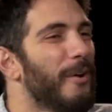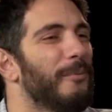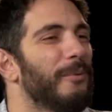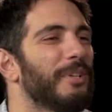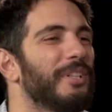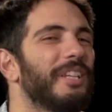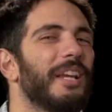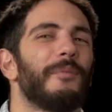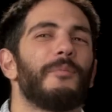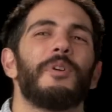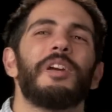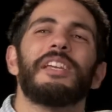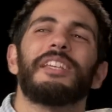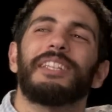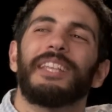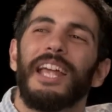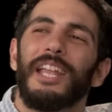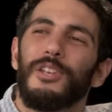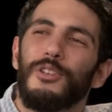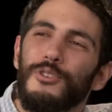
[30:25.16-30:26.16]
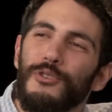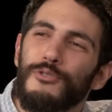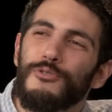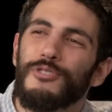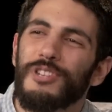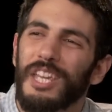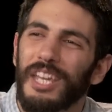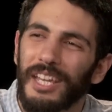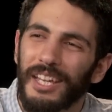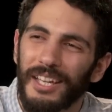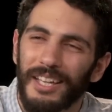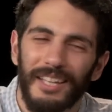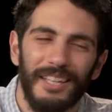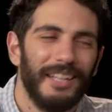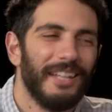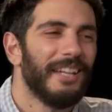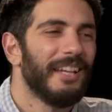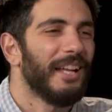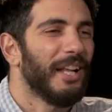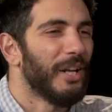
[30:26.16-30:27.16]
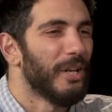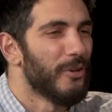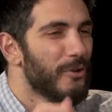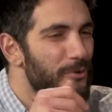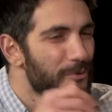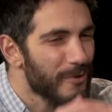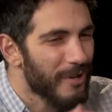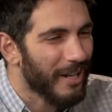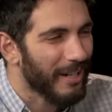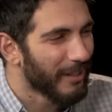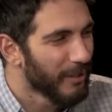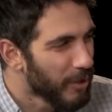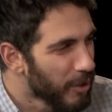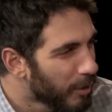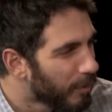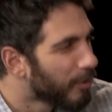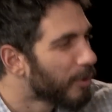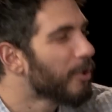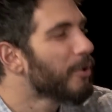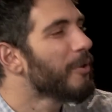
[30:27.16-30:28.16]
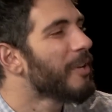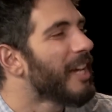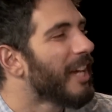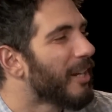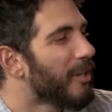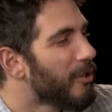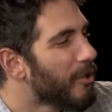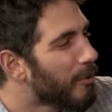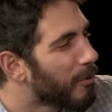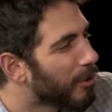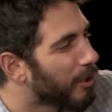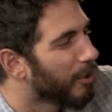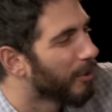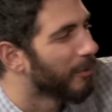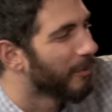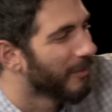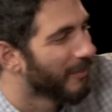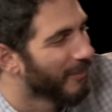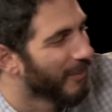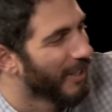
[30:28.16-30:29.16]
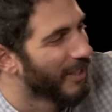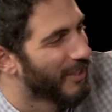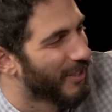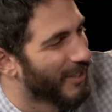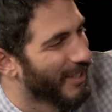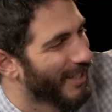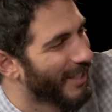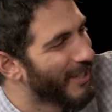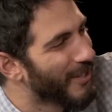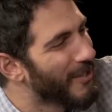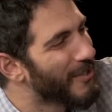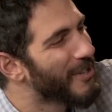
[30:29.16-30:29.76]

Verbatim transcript: We said we said New Year. New, new, new year, new you, Rich. Yeah.